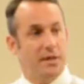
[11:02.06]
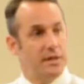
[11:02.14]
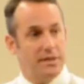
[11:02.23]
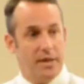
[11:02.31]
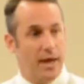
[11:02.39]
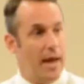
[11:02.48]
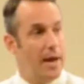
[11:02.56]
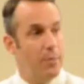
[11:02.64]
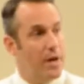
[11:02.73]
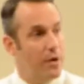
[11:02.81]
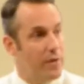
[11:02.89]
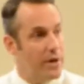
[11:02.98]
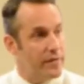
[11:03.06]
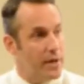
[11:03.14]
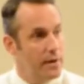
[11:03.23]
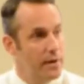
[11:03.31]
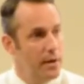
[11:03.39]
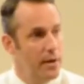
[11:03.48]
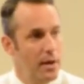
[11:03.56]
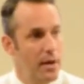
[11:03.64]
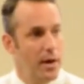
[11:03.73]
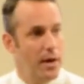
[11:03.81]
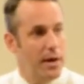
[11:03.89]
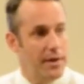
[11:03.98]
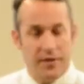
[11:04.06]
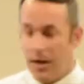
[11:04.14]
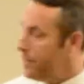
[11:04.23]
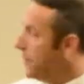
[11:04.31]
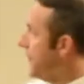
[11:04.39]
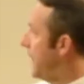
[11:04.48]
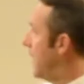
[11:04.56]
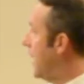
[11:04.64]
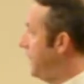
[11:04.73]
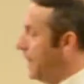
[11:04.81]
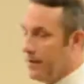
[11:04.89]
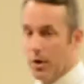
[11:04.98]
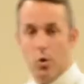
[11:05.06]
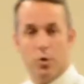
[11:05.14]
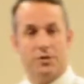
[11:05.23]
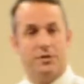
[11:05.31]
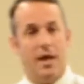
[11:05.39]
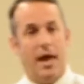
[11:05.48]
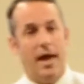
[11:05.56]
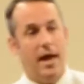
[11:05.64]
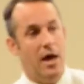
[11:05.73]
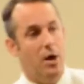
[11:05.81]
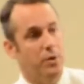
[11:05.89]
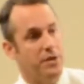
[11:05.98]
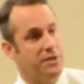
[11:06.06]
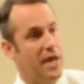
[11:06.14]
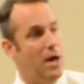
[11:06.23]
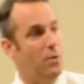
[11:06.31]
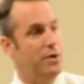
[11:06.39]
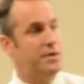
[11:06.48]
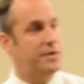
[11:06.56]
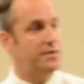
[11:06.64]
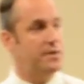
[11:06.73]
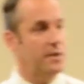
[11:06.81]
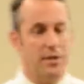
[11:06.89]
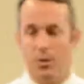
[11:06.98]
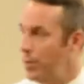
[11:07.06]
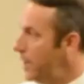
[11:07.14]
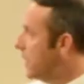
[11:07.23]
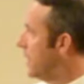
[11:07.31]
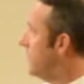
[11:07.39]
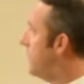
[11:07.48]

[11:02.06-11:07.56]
going to say, how do we get rid of it? Type of thing. And then, of course, the how is how artistically we can